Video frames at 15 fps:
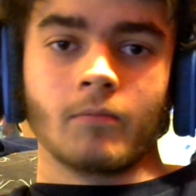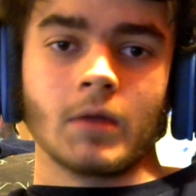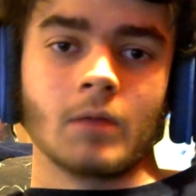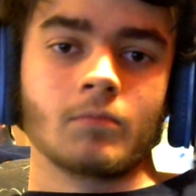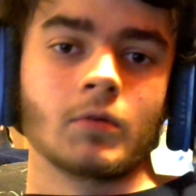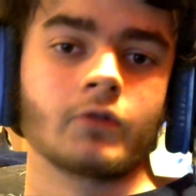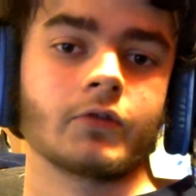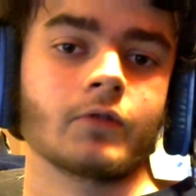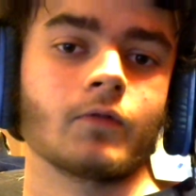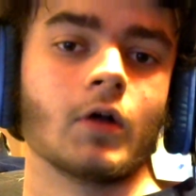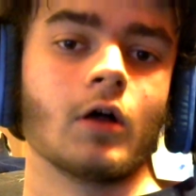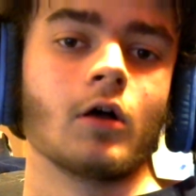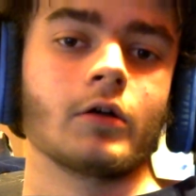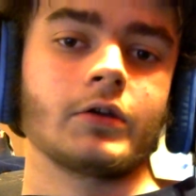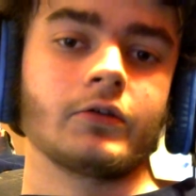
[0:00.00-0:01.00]
most of
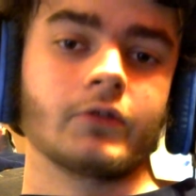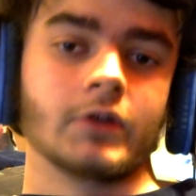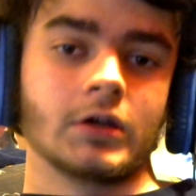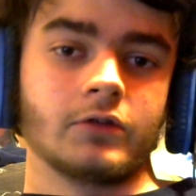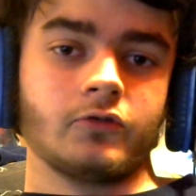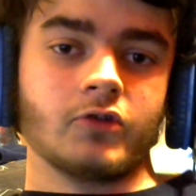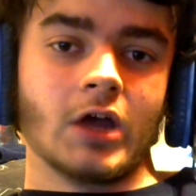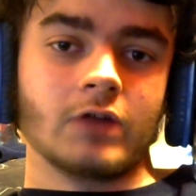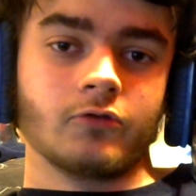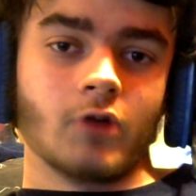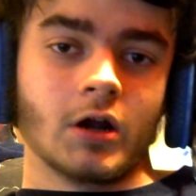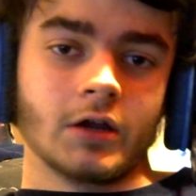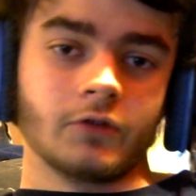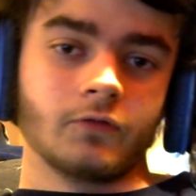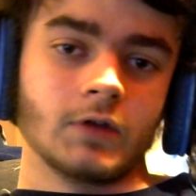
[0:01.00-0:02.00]
all is a
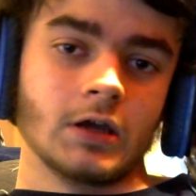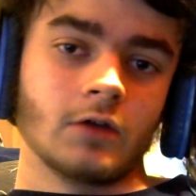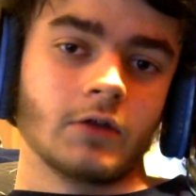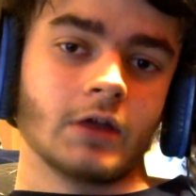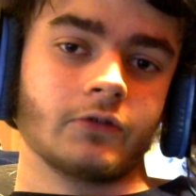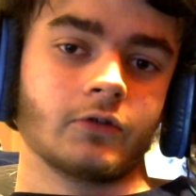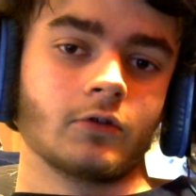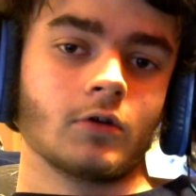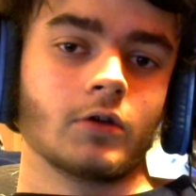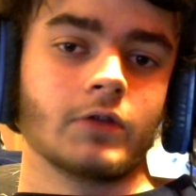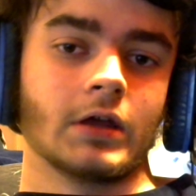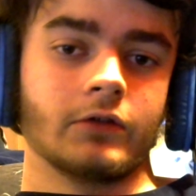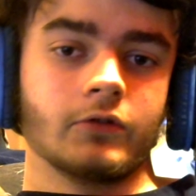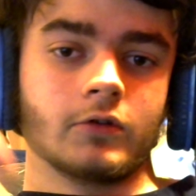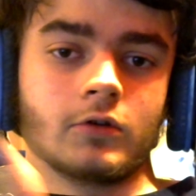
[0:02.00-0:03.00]
Chatronics video. That's
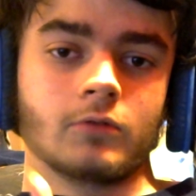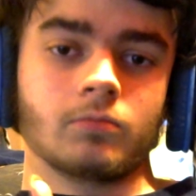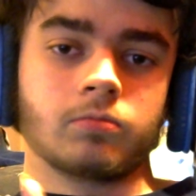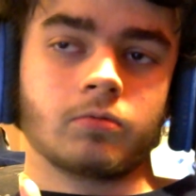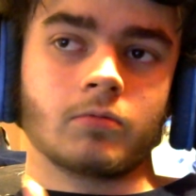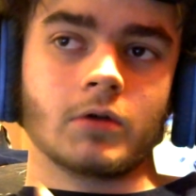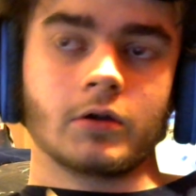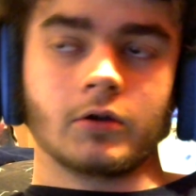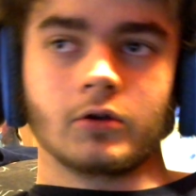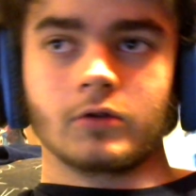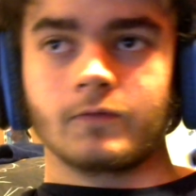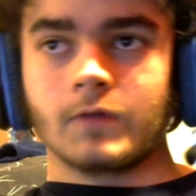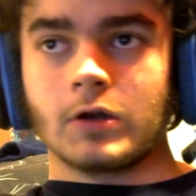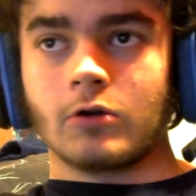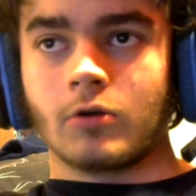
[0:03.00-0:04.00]
a good
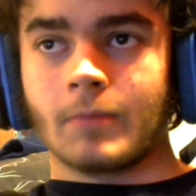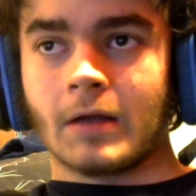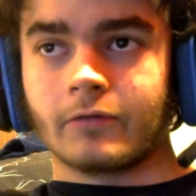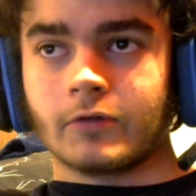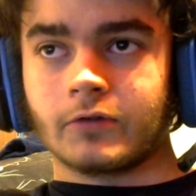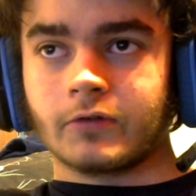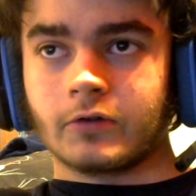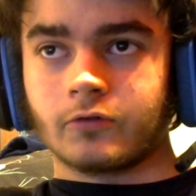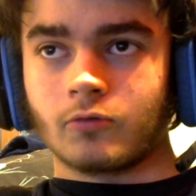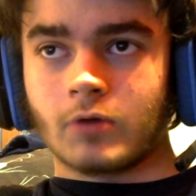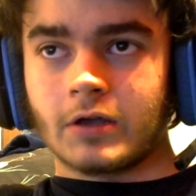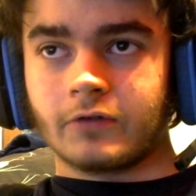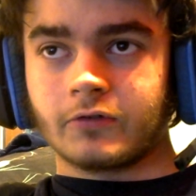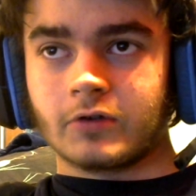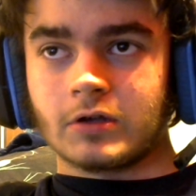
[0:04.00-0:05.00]
video about the
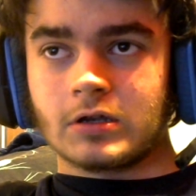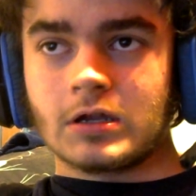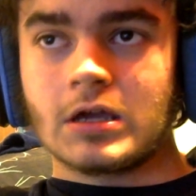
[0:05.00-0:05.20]
situation.